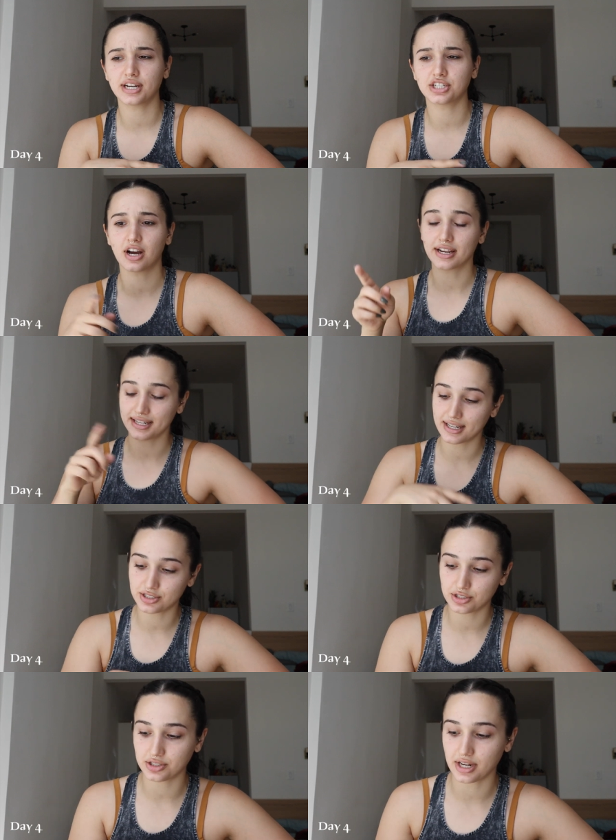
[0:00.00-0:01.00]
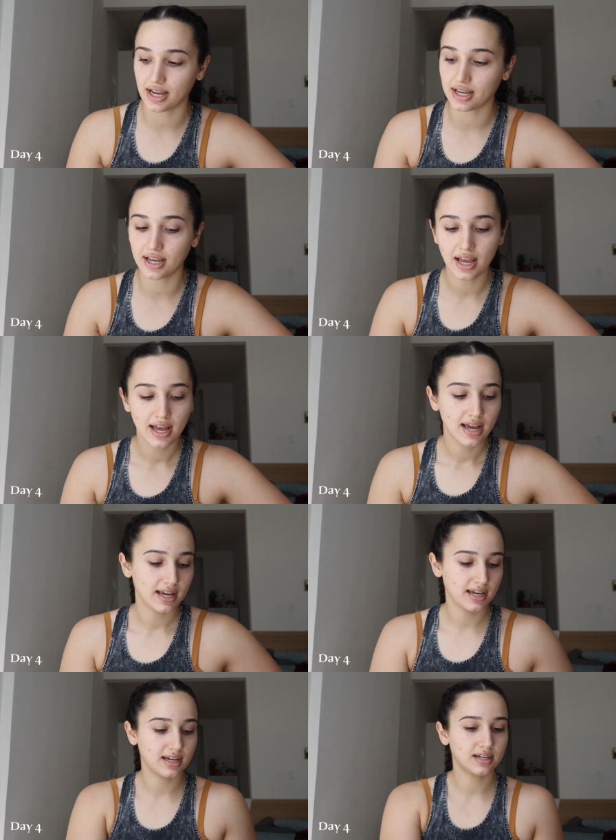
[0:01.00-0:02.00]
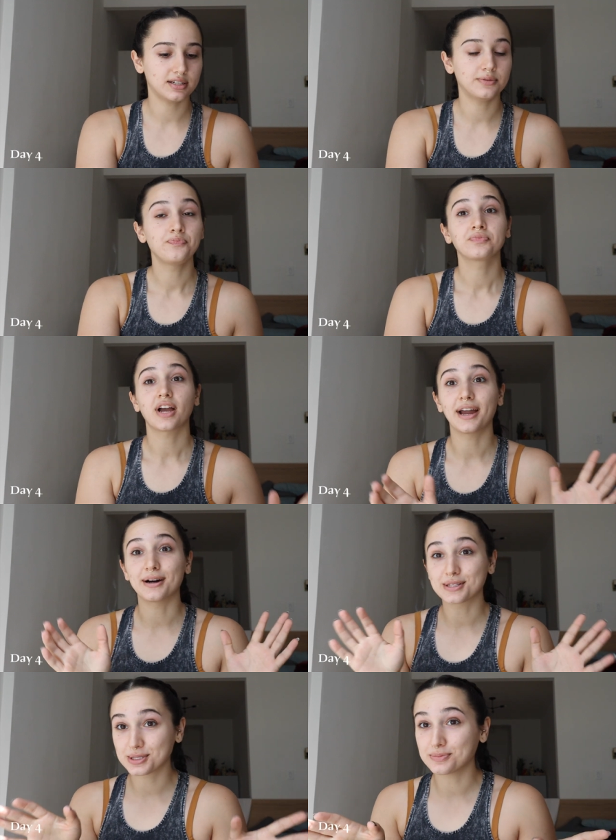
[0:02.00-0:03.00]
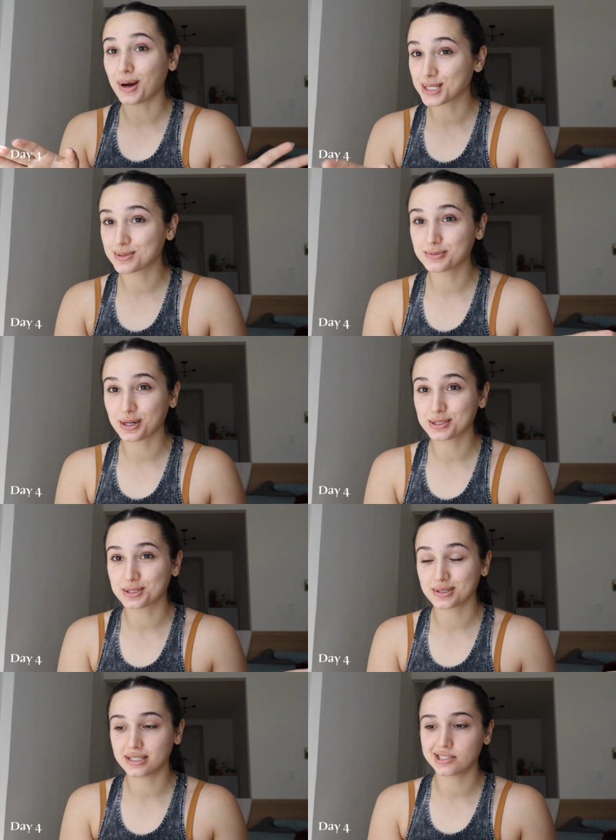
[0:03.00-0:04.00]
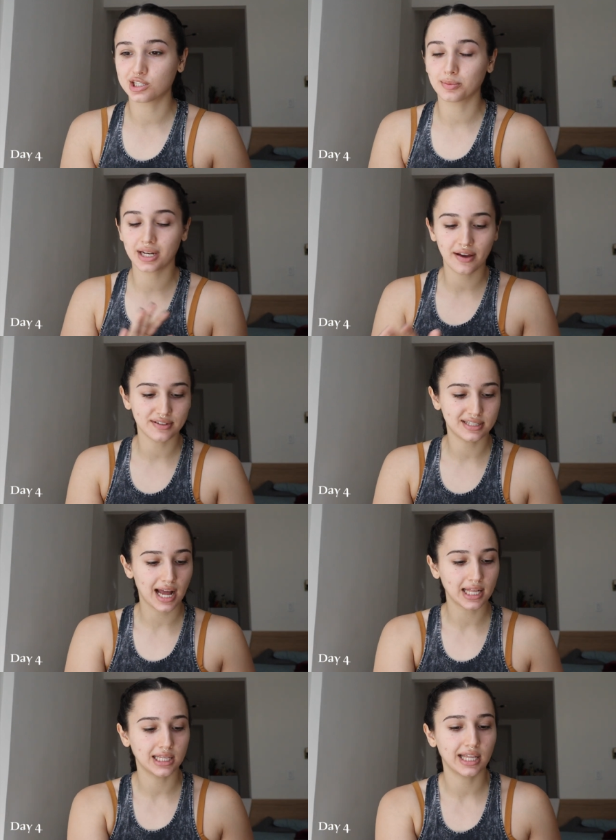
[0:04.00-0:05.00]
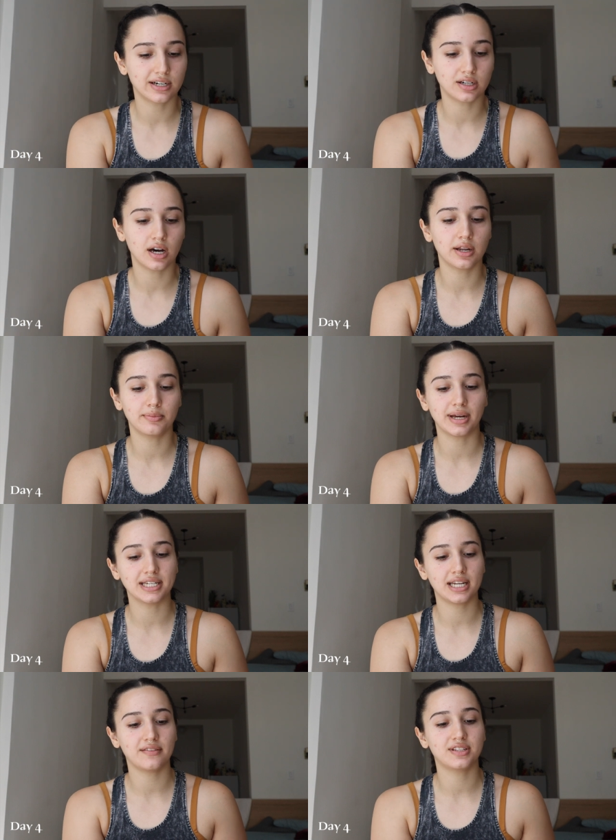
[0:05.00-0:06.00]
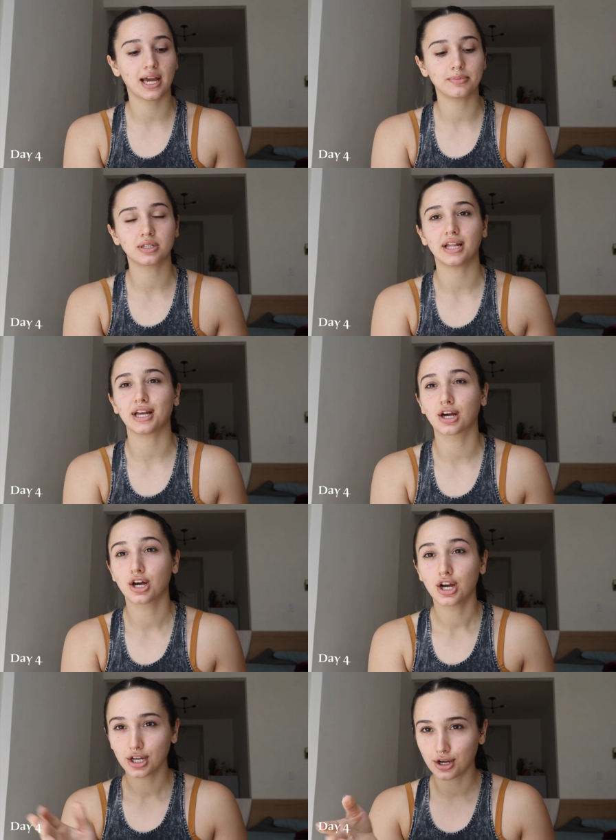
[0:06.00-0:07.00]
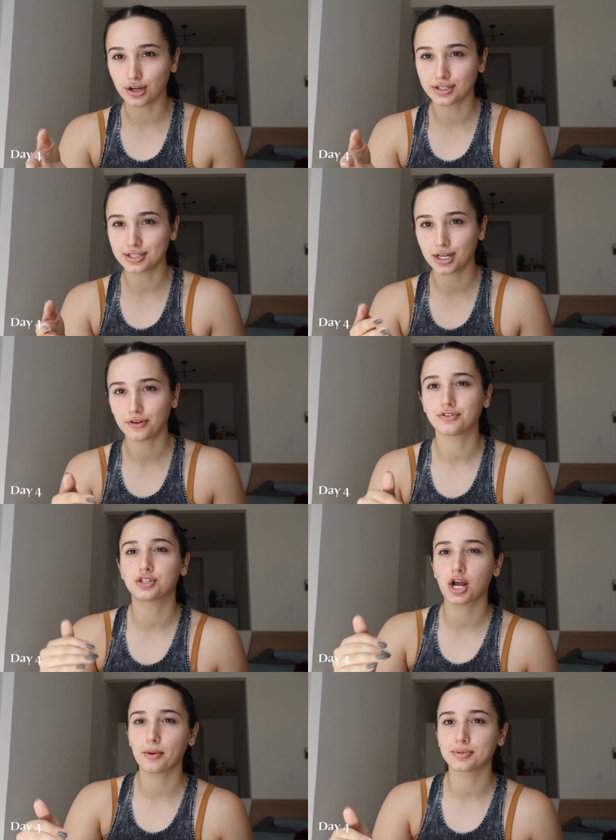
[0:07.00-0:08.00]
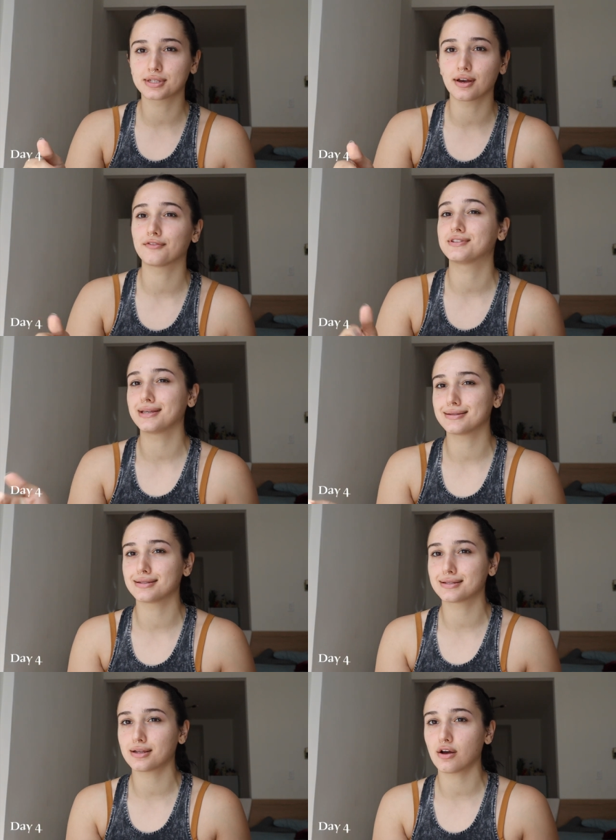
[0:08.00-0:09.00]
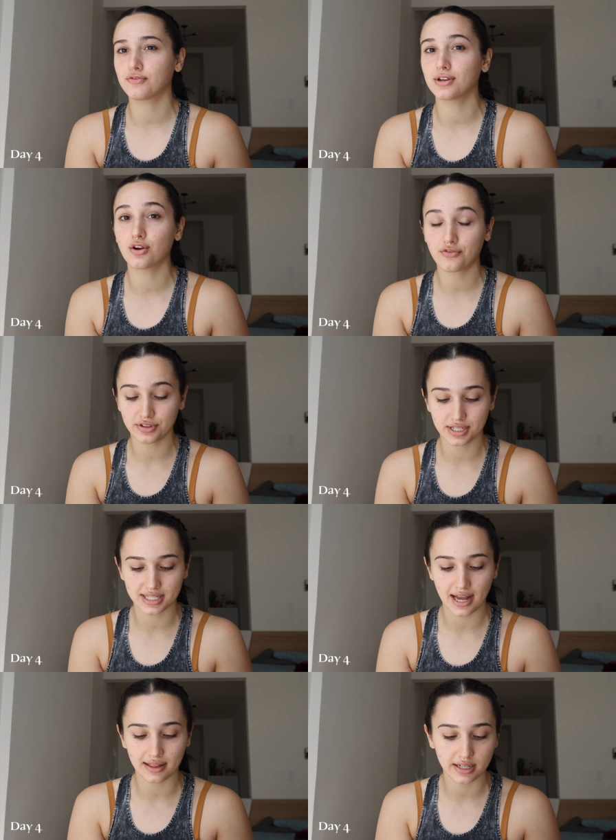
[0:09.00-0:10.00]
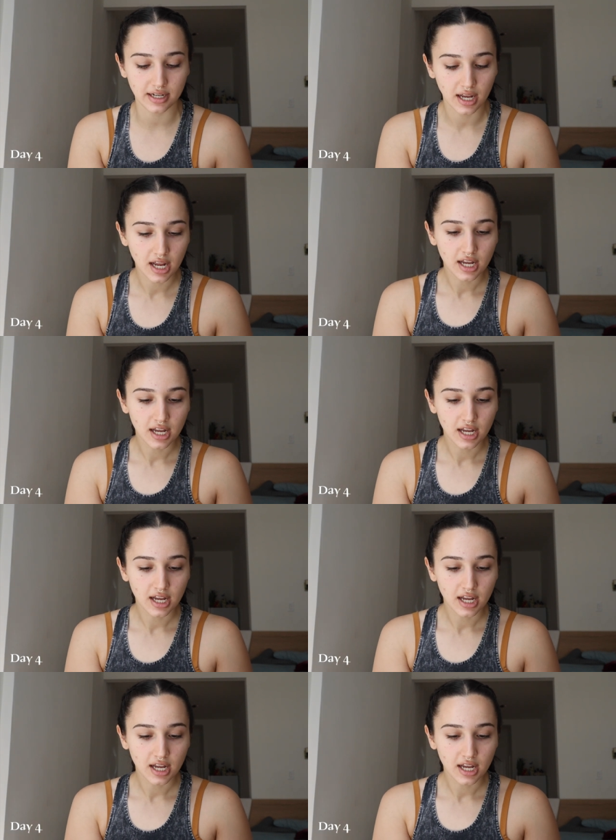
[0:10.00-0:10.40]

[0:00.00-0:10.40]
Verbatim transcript: I shot yesterday, and I also bought some groceries, so I'm gonna have a salad later on, but I didn't have time to like cook stuff, chop stuff, season stuff, you know, for the salad.